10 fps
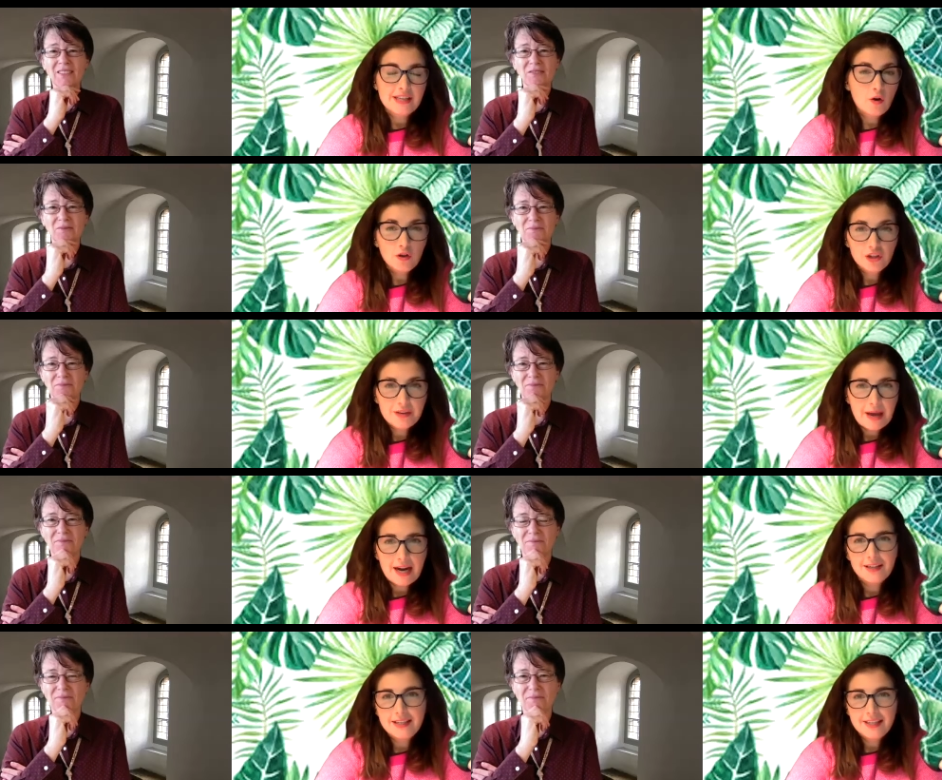Speaker 1: only
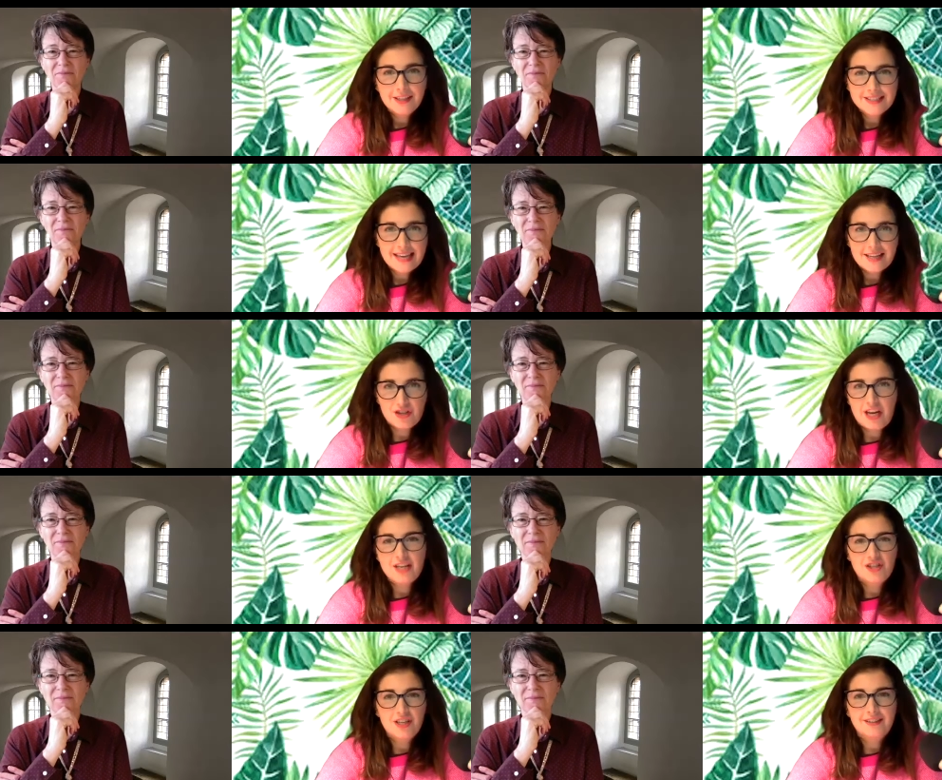barrier is
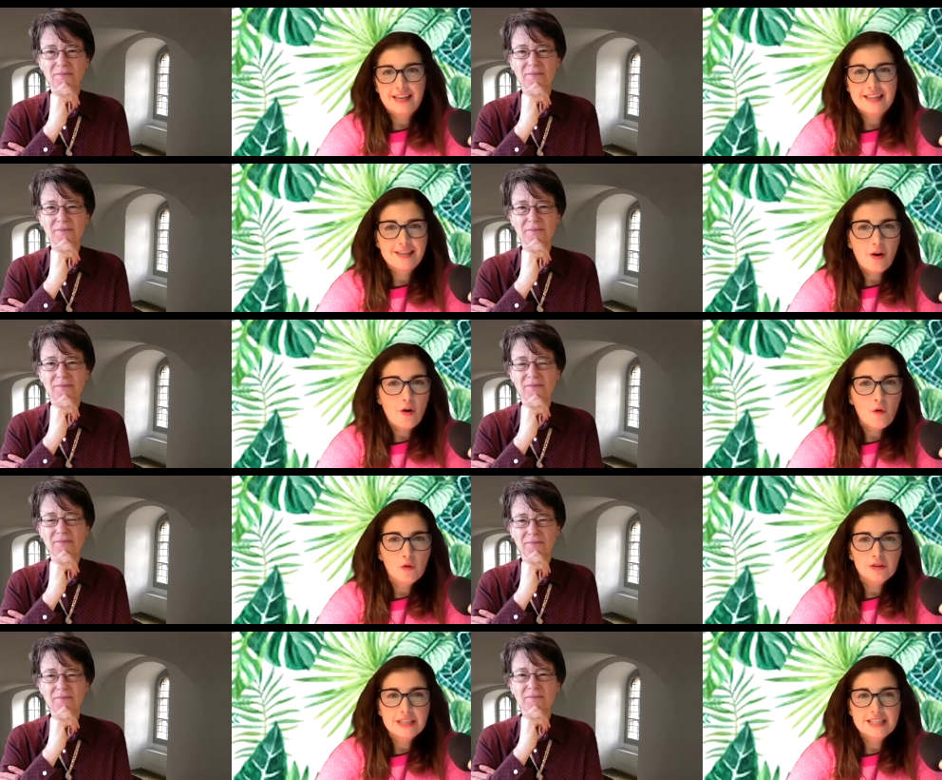education. Like, the
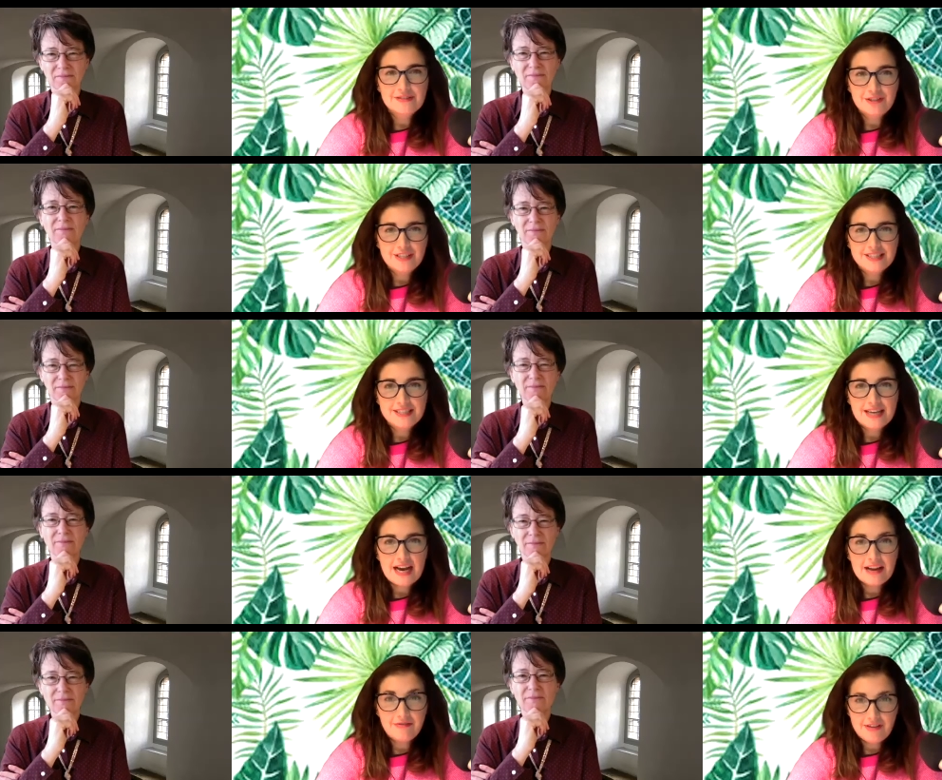only difference,
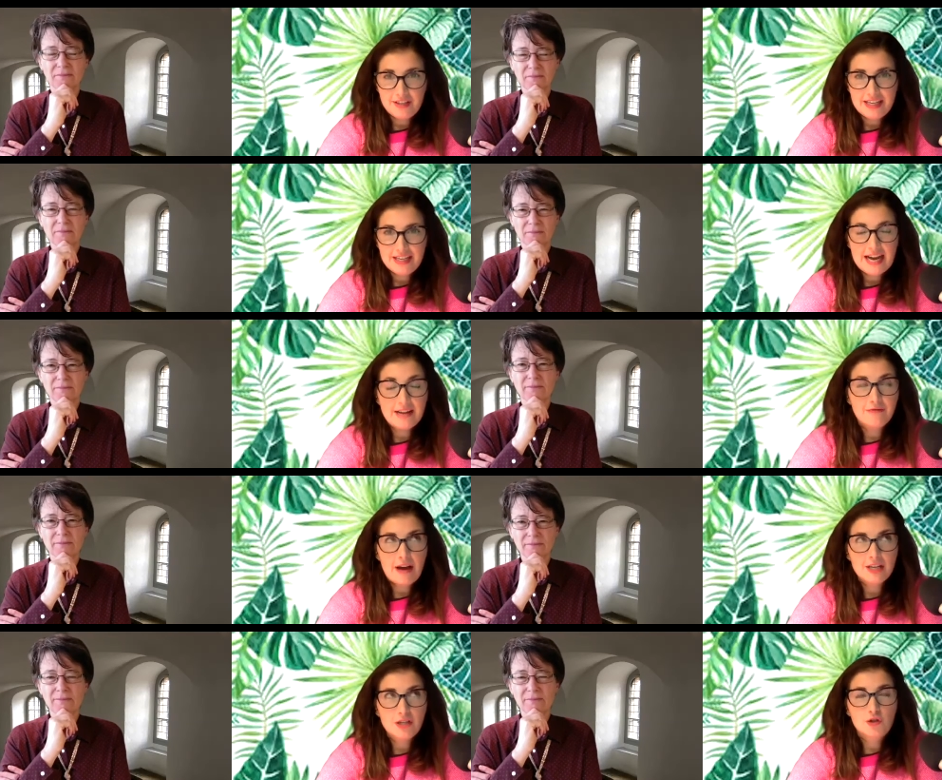I feel like
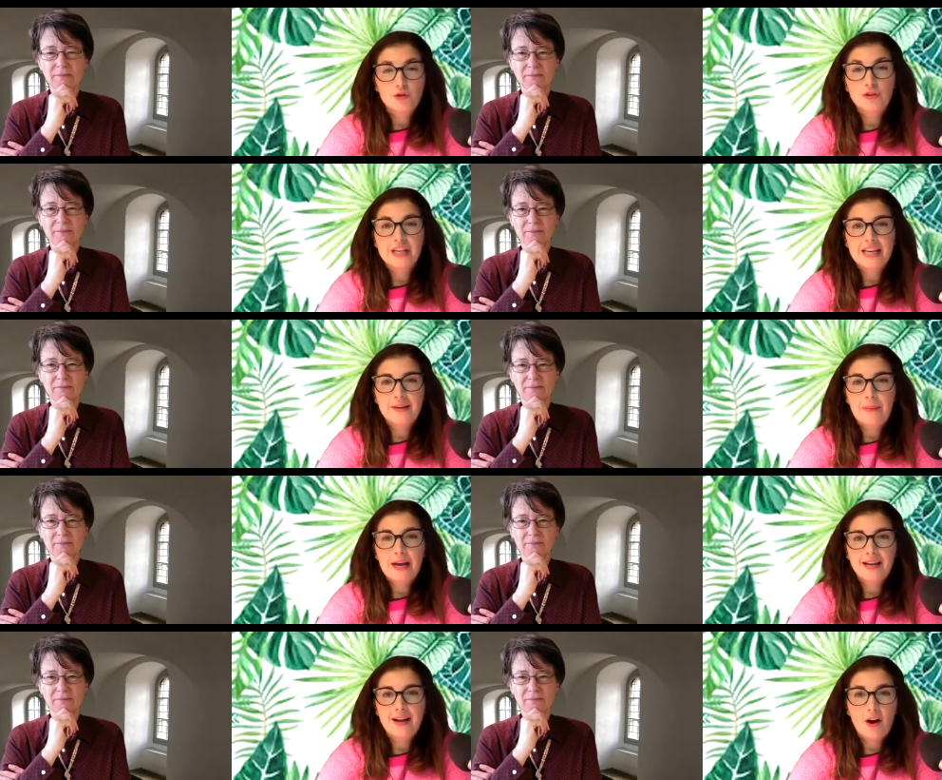I truly in
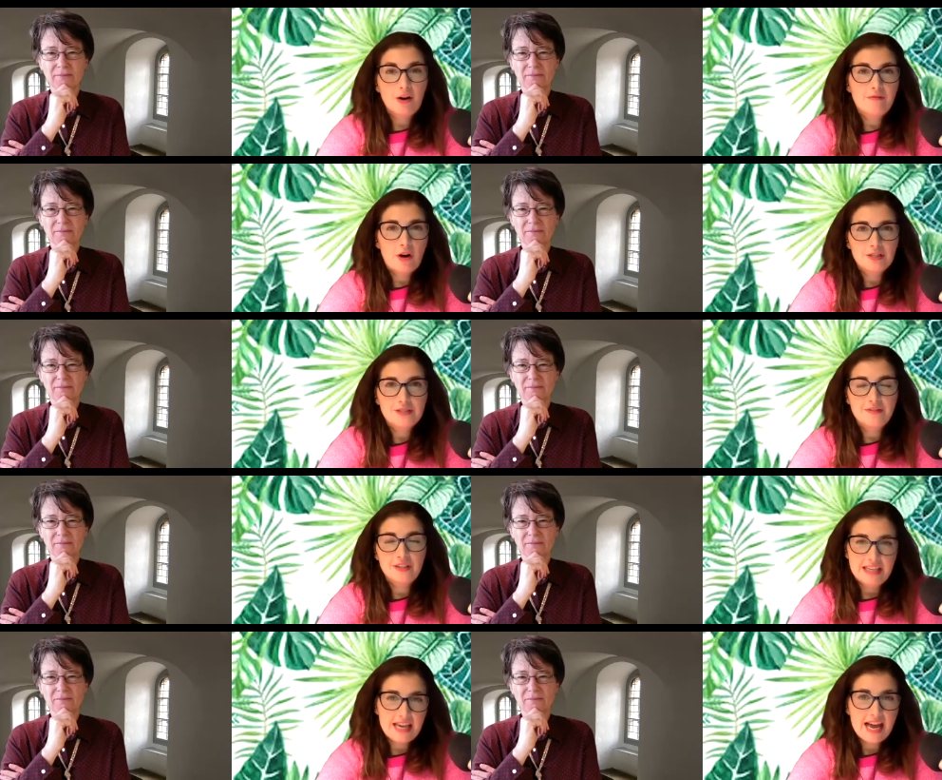my heart of hearts feel
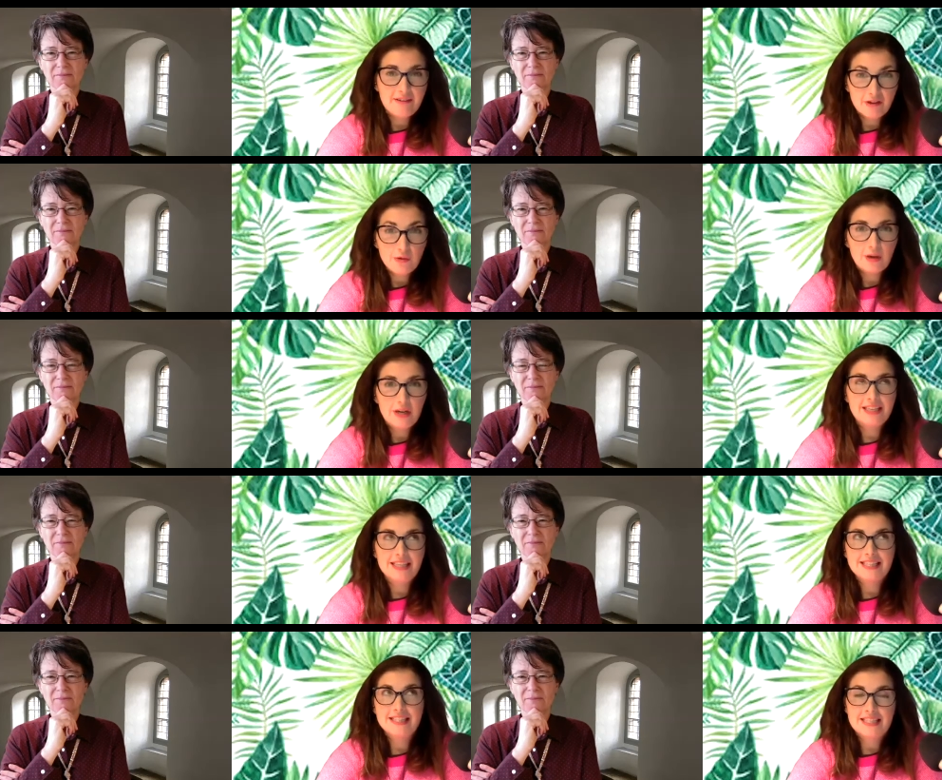like everyone
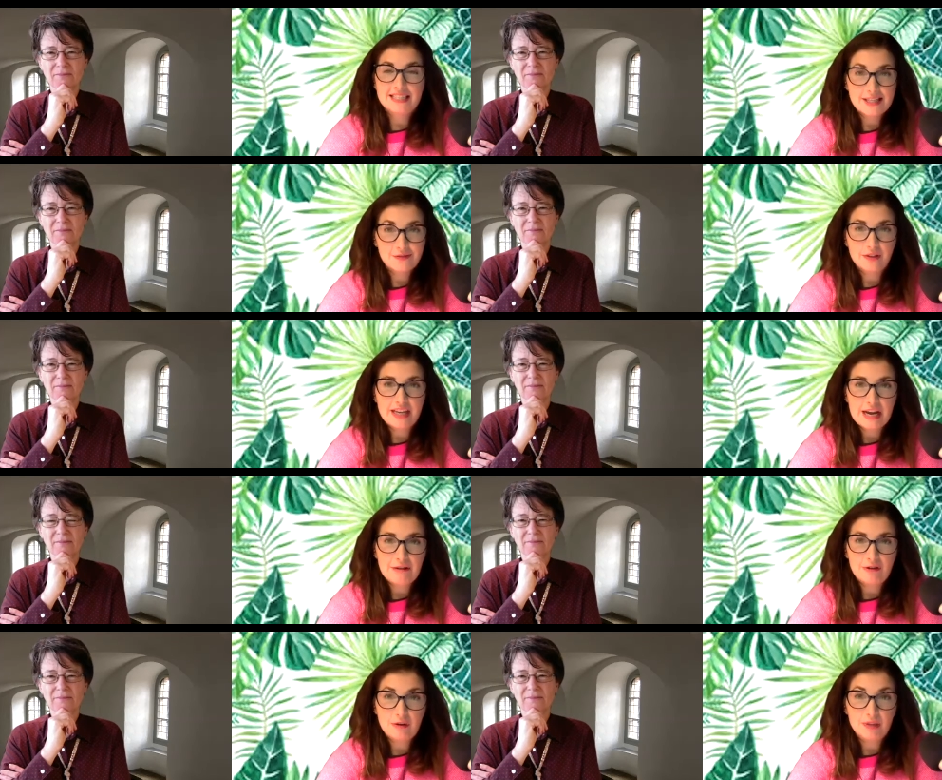can successfully care
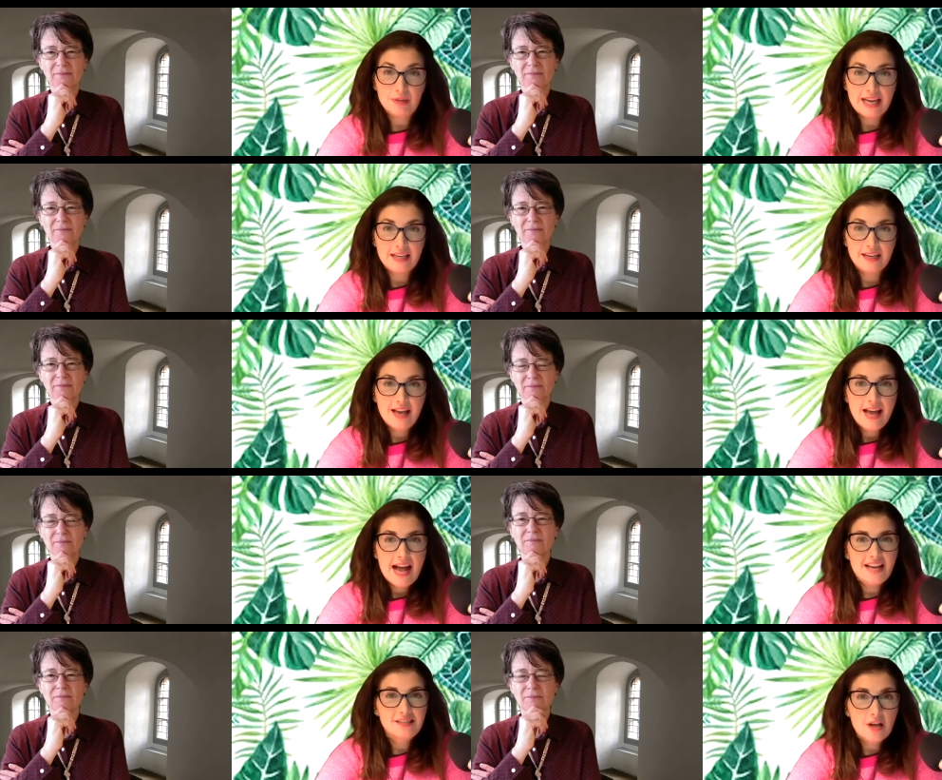for a plant
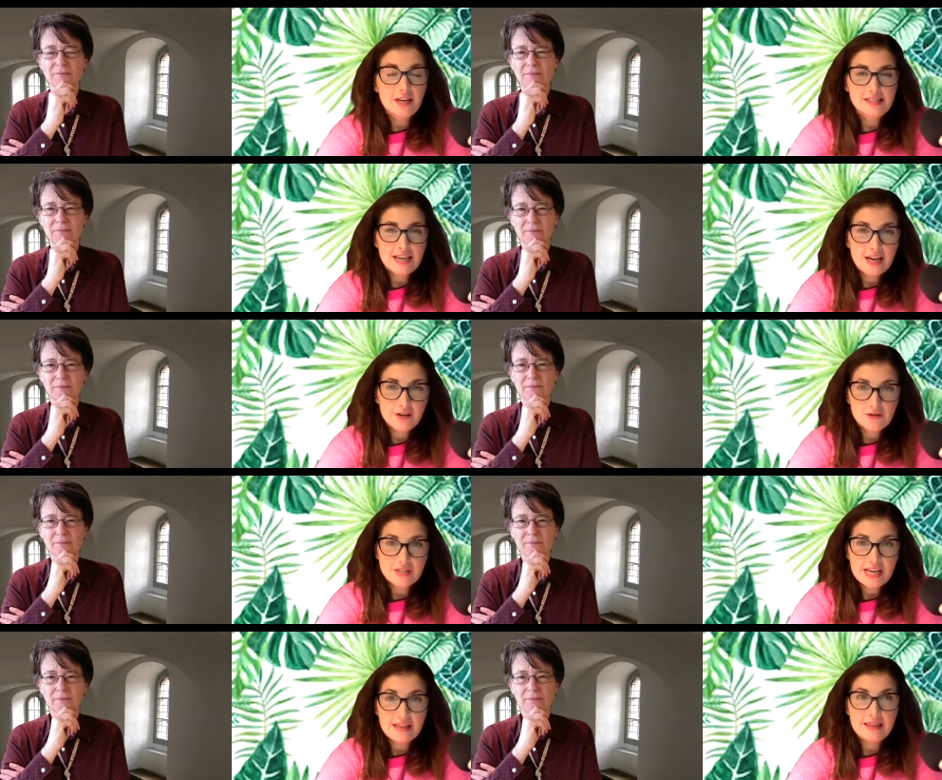as long as they
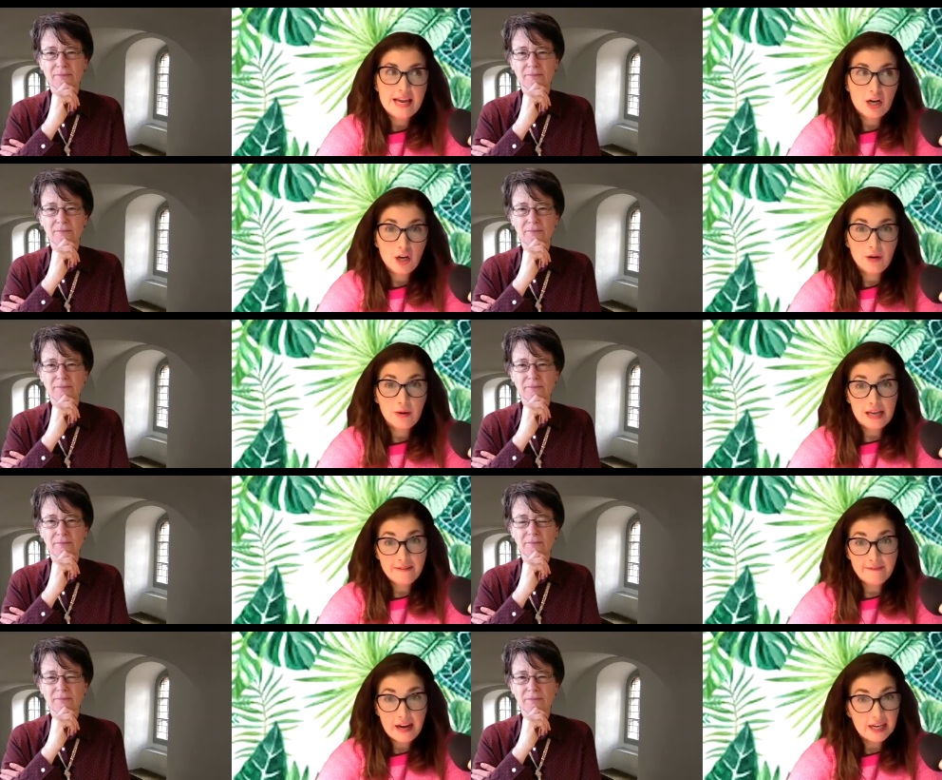understand their
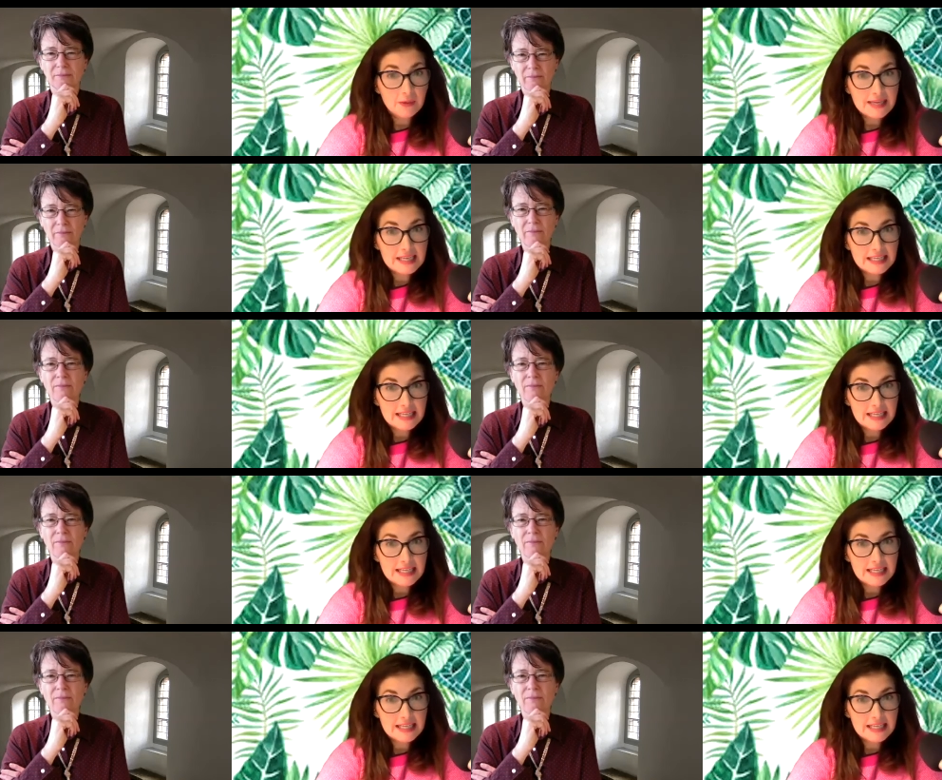environment